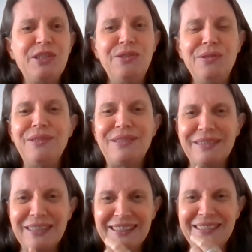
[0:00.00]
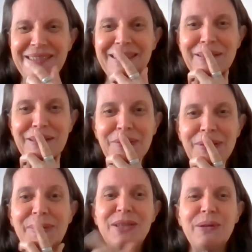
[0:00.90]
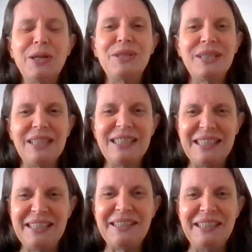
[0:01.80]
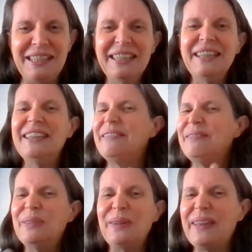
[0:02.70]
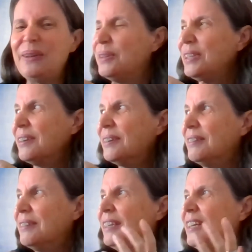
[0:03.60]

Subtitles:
use. Like, you know, we went to a hotel in Sydney not that long ago,